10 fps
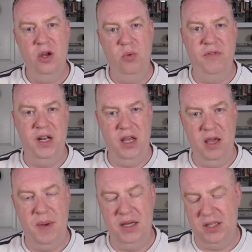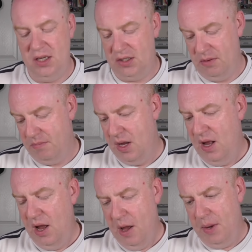within the eBay system.
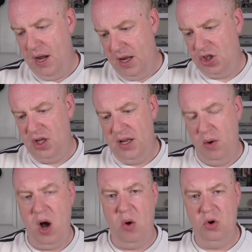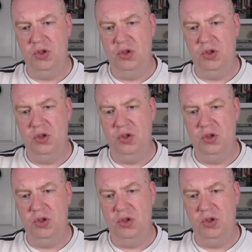But initially, they'll hold on